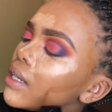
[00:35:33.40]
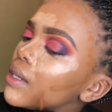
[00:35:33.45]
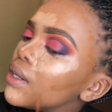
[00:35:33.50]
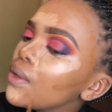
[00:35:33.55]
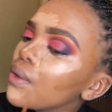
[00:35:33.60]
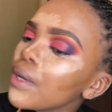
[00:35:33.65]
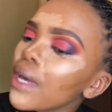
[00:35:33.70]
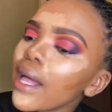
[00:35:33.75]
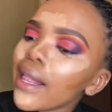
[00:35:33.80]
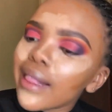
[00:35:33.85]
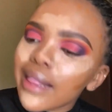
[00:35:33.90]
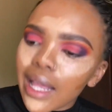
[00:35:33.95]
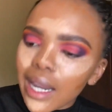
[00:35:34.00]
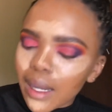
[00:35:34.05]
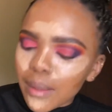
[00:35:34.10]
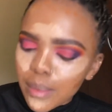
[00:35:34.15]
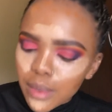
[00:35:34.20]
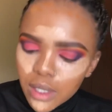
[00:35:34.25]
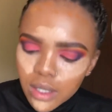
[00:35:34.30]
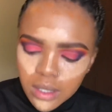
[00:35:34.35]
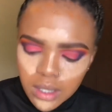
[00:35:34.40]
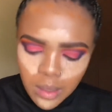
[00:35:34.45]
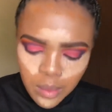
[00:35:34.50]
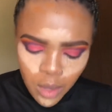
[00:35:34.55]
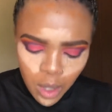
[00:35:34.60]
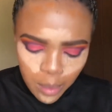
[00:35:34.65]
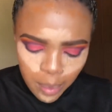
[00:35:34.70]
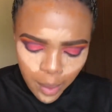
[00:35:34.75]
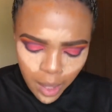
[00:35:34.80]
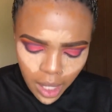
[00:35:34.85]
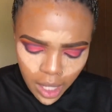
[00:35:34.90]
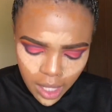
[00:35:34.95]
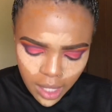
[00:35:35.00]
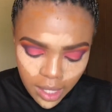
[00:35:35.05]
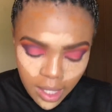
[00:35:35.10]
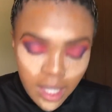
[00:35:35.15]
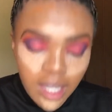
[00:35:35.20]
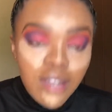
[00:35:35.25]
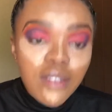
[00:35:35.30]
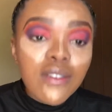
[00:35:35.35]
We had lala because I'm not paying.
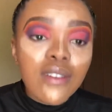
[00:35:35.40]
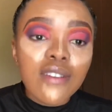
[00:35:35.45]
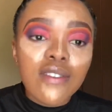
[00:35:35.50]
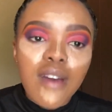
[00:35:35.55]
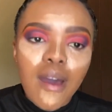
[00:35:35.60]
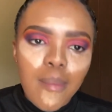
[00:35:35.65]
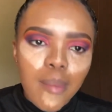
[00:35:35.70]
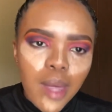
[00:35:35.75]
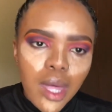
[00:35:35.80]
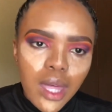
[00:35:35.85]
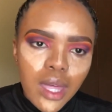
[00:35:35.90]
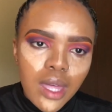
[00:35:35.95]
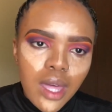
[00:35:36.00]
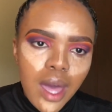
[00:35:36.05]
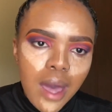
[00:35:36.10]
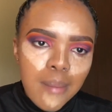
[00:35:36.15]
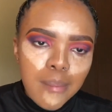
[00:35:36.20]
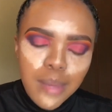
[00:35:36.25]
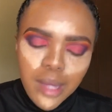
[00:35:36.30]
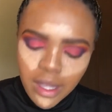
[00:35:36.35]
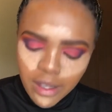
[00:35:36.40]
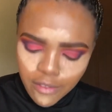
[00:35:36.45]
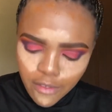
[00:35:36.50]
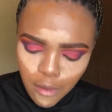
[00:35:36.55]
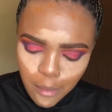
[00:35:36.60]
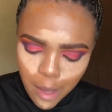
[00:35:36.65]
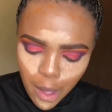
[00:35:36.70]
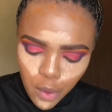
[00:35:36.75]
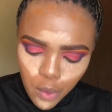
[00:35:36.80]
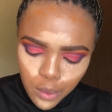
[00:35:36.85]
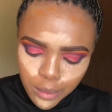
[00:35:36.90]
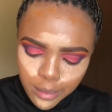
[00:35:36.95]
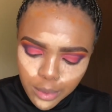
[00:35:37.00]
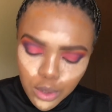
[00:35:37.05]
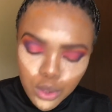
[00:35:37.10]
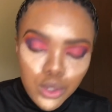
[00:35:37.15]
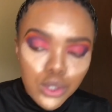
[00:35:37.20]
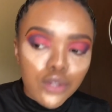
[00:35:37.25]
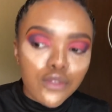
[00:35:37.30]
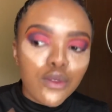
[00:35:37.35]
Even if I pay, I'm paying for my own
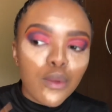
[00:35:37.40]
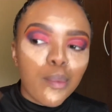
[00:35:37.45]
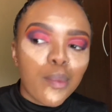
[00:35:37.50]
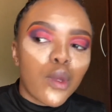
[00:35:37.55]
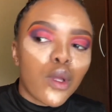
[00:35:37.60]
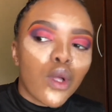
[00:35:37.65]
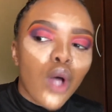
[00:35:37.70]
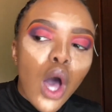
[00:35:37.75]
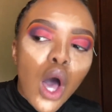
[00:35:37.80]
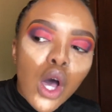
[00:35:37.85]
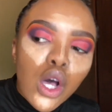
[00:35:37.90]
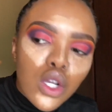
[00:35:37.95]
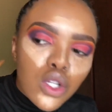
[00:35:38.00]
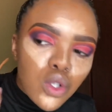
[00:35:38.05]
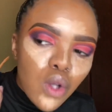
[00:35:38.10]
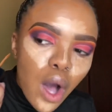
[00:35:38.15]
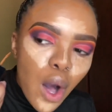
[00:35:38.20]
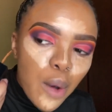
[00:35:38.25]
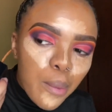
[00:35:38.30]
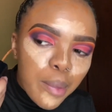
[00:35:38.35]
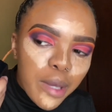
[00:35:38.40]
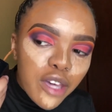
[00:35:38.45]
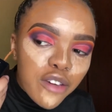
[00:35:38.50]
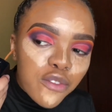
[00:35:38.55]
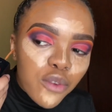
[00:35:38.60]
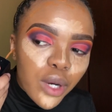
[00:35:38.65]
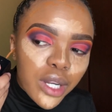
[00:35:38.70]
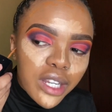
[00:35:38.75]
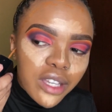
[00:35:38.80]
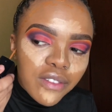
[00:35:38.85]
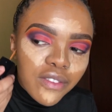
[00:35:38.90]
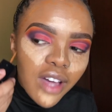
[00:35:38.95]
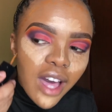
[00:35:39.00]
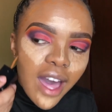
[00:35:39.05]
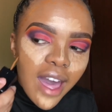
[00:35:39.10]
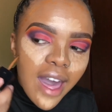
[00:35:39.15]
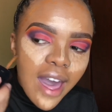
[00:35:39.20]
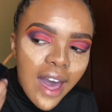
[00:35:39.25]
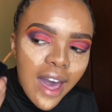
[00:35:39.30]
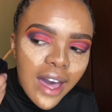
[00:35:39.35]
portion of the bill. So I'll pay for whatever I
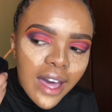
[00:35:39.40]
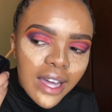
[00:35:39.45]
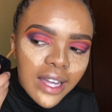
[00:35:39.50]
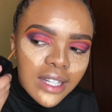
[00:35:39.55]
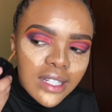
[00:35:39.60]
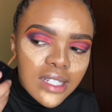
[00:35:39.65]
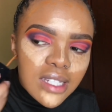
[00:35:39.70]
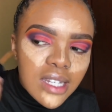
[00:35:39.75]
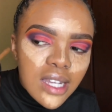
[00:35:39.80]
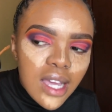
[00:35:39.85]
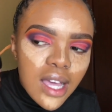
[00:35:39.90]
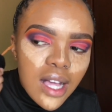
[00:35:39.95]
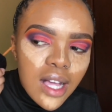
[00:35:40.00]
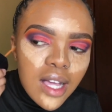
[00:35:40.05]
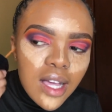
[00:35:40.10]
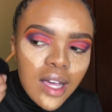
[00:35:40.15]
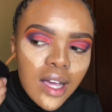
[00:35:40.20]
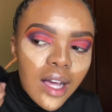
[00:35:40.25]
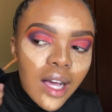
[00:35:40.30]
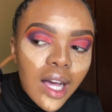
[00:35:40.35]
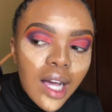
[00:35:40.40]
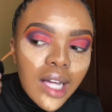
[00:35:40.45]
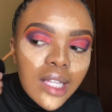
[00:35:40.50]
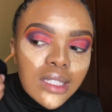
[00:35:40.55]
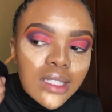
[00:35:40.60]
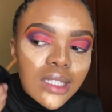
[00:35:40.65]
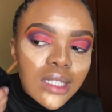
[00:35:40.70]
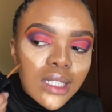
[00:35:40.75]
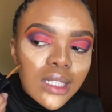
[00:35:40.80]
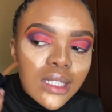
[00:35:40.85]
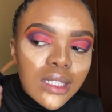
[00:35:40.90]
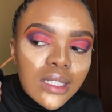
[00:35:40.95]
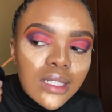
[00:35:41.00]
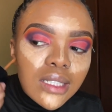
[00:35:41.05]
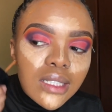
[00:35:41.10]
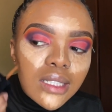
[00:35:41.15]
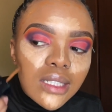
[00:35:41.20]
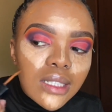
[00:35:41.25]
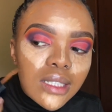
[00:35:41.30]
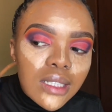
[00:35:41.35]
had, and then
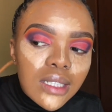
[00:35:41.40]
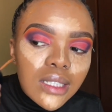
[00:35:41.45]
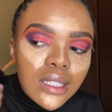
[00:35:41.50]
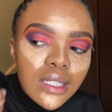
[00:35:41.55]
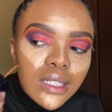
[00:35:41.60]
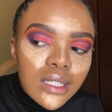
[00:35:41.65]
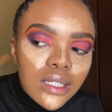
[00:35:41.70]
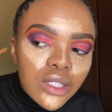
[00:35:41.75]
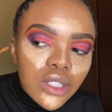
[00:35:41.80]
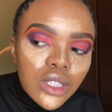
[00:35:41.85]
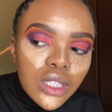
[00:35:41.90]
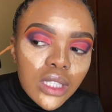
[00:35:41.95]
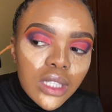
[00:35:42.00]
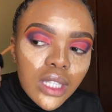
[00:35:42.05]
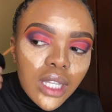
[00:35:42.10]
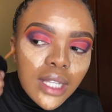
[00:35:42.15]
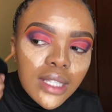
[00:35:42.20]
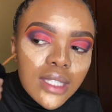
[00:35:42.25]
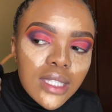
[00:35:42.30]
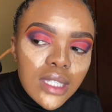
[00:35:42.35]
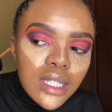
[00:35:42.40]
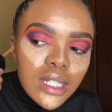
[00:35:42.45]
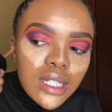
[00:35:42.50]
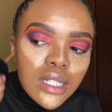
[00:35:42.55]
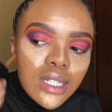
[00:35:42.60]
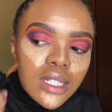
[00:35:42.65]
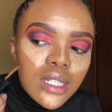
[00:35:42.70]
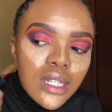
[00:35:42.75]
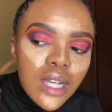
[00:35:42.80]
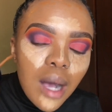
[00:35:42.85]
that's it.